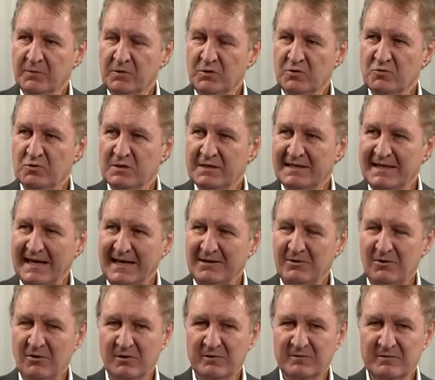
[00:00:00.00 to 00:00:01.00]
You
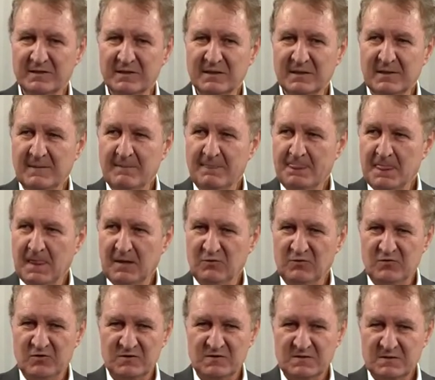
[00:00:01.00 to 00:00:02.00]
cannot
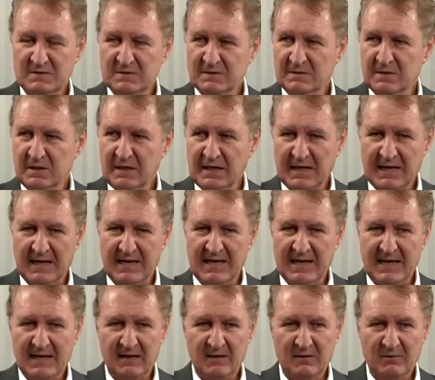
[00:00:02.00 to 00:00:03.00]
just
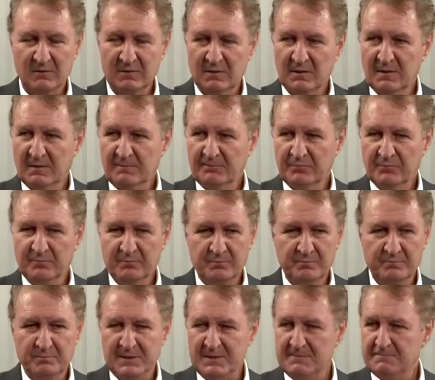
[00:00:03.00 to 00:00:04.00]
allow
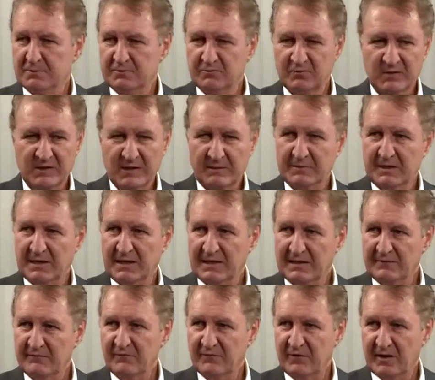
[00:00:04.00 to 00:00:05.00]
people to come in
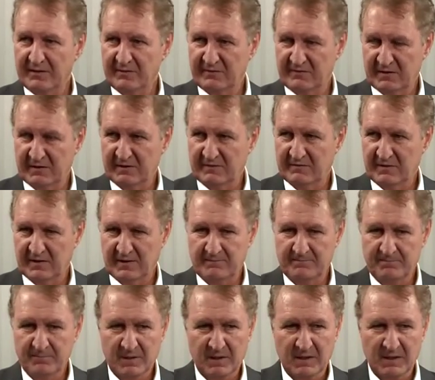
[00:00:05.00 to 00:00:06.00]
left, right and centre
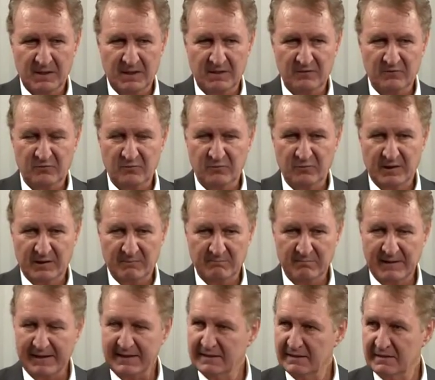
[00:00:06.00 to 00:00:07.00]
into a
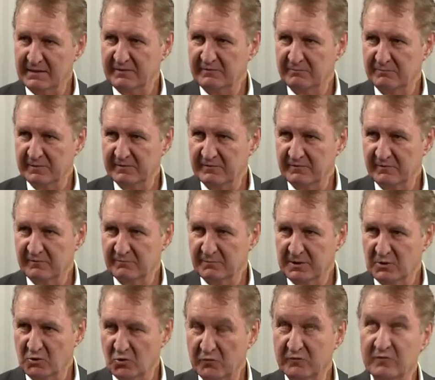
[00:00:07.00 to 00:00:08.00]
manganese business
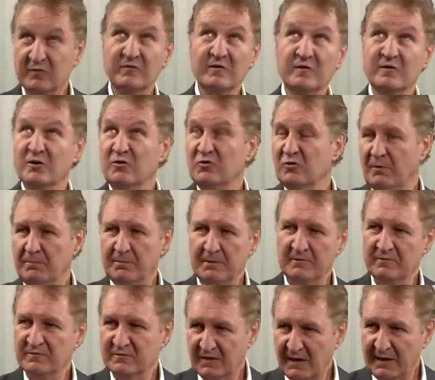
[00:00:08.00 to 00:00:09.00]
because it's at the top
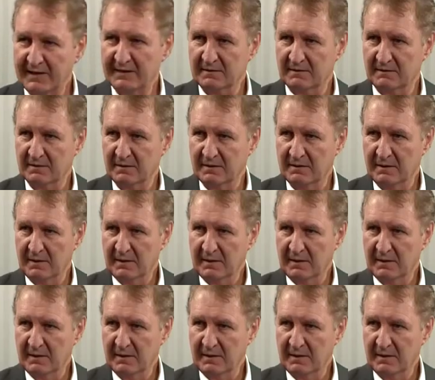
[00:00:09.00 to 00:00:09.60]
of the cycle.